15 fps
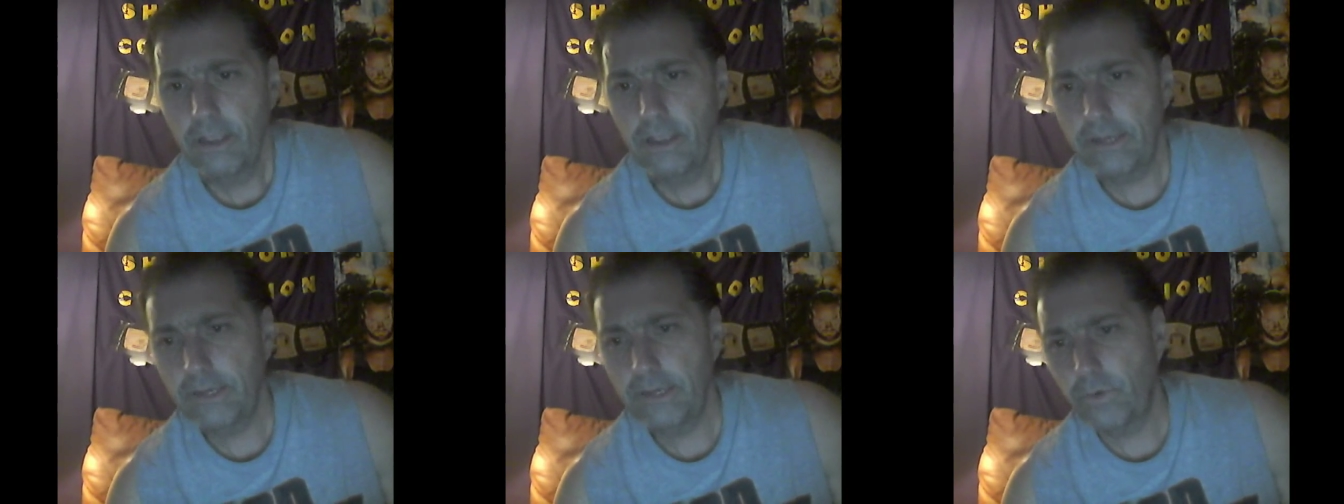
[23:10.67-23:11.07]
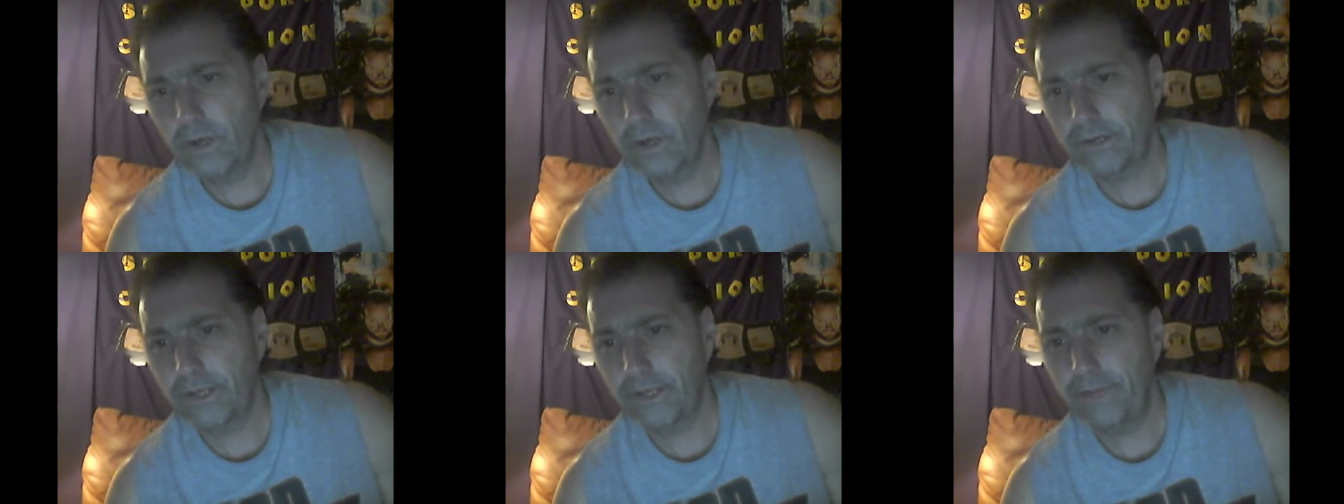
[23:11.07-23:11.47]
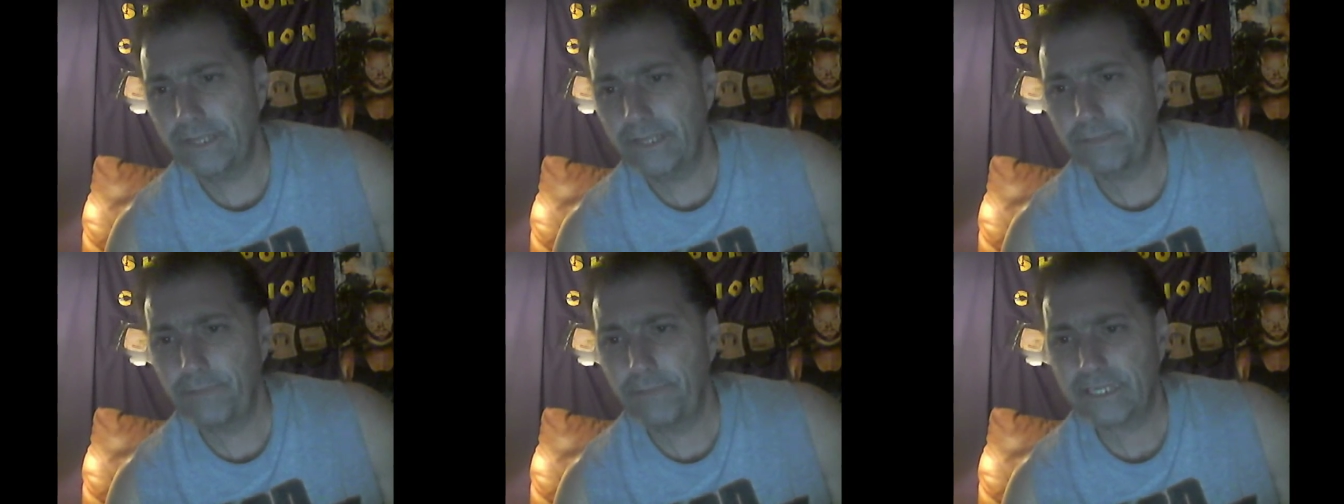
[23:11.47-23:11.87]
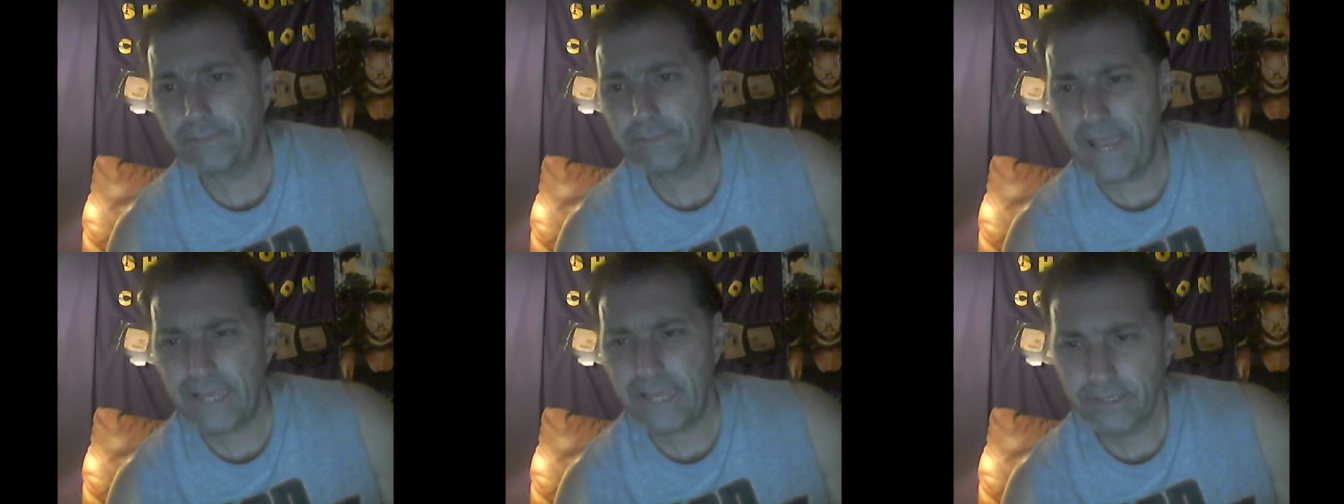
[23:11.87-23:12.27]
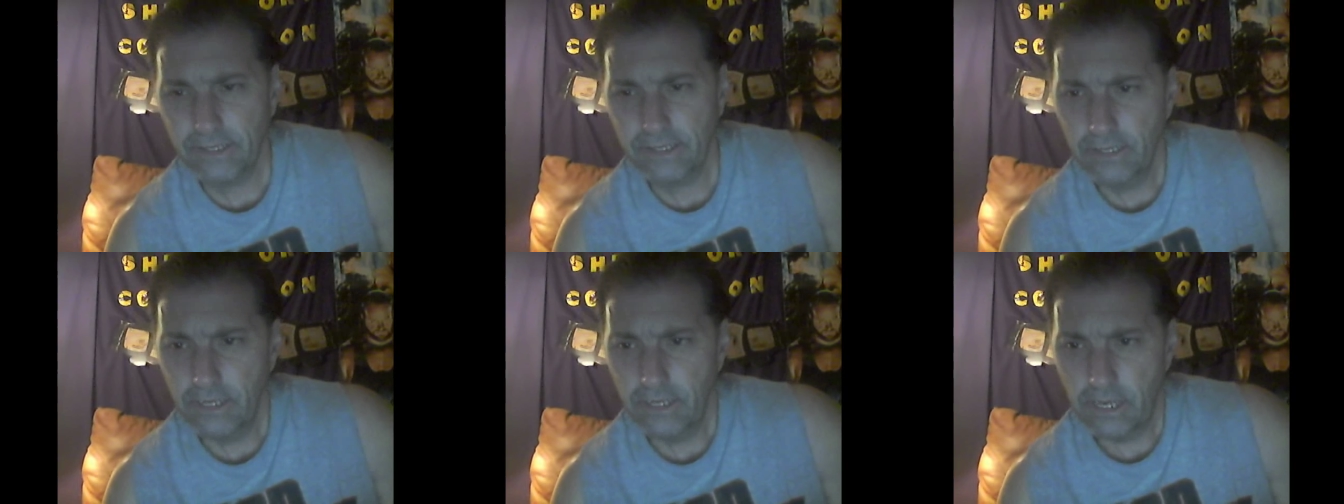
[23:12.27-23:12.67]
And then one of them hits a big splash.
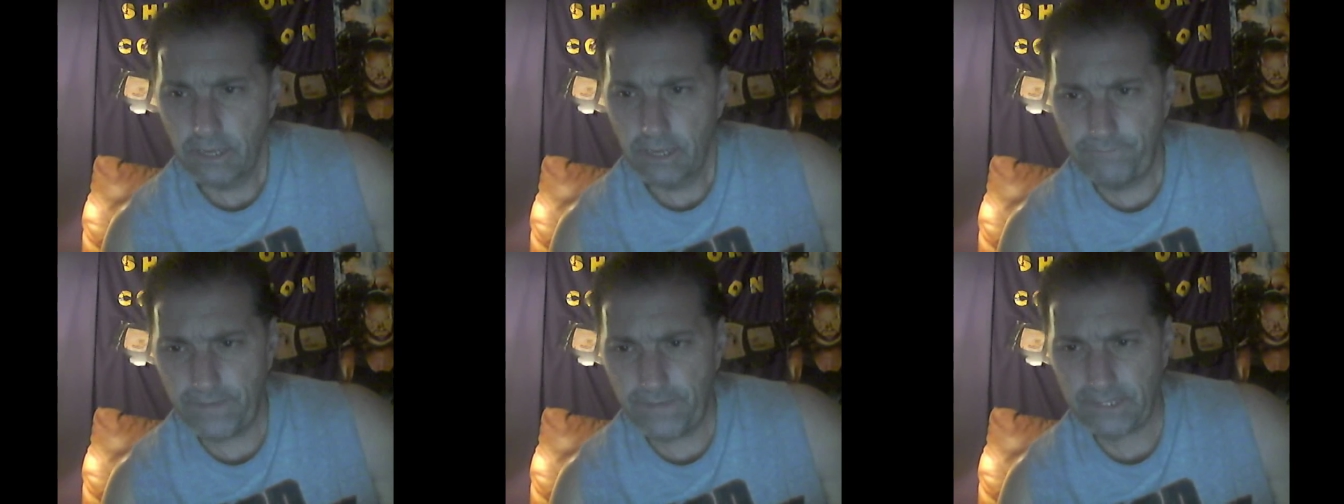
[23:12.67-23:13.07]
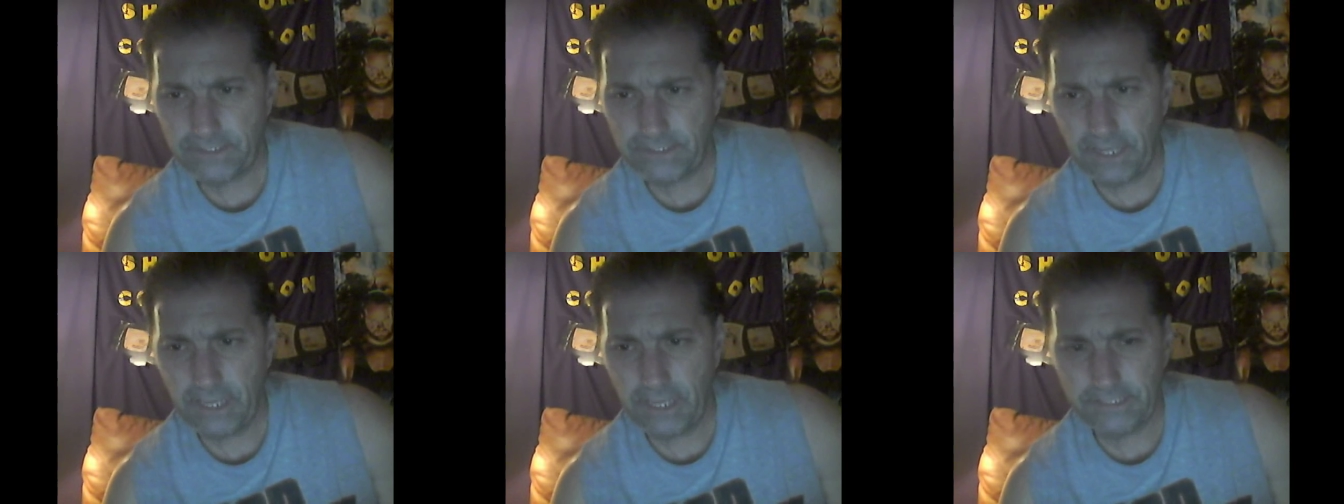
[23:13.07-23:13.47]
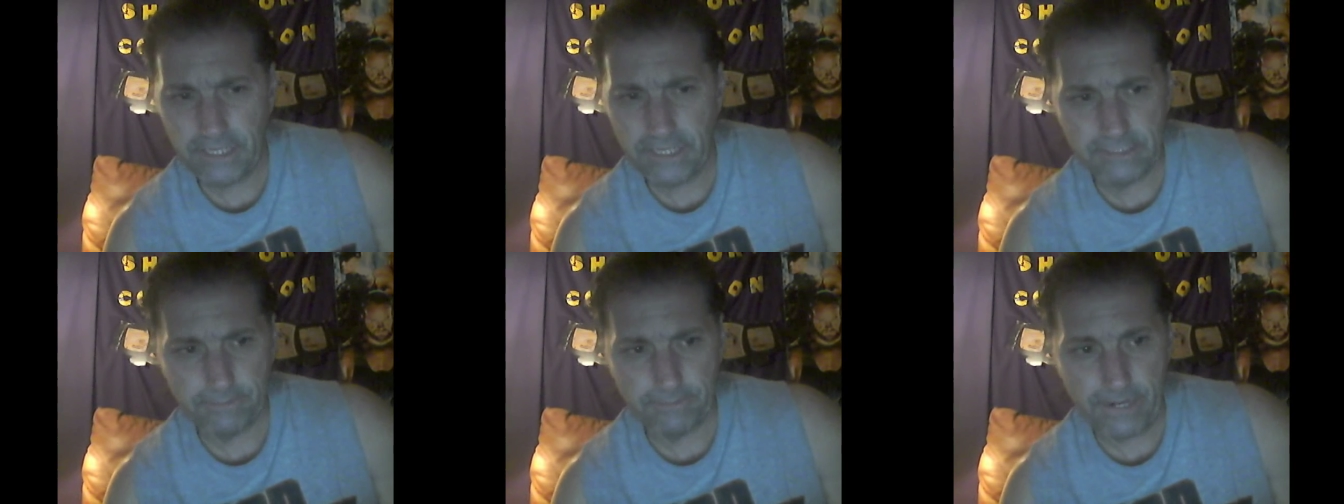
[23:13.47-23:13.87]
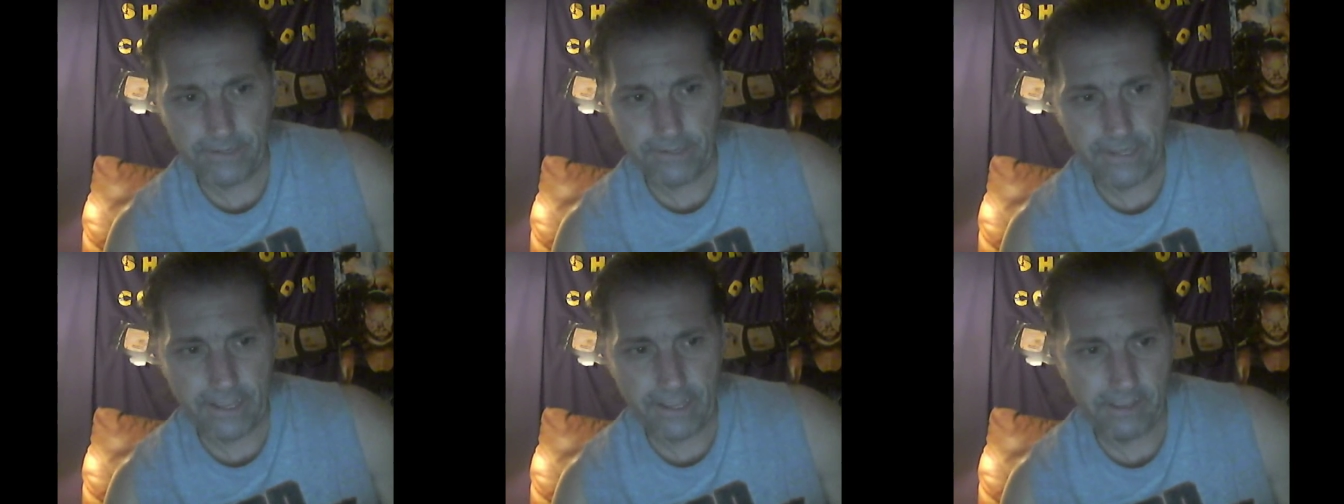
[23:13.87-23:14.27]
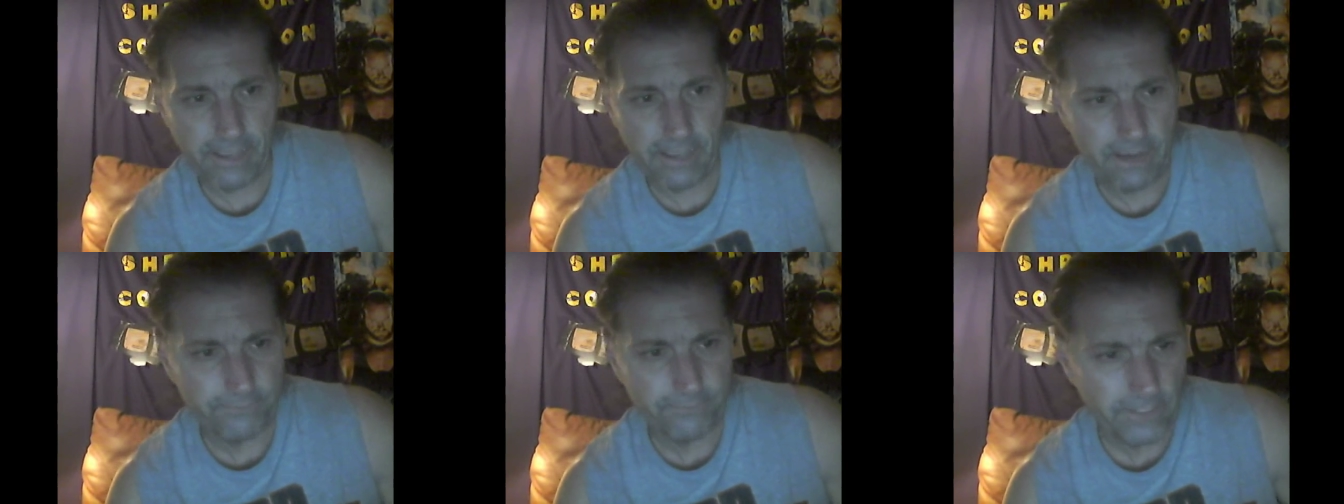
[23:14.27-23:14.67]
The finish uh, sees American
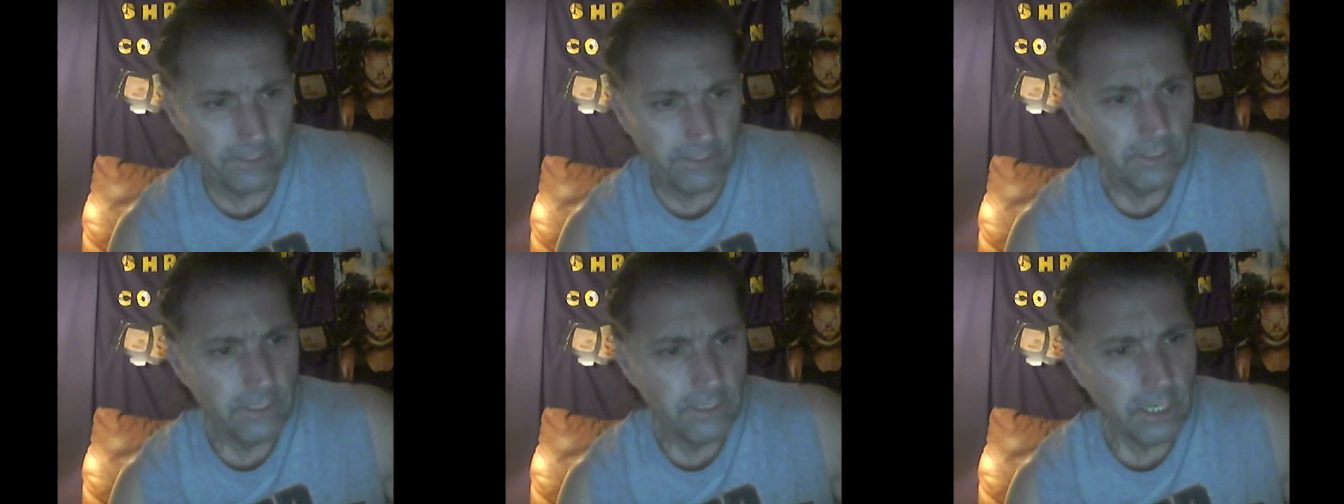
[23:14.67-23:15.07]
Alpha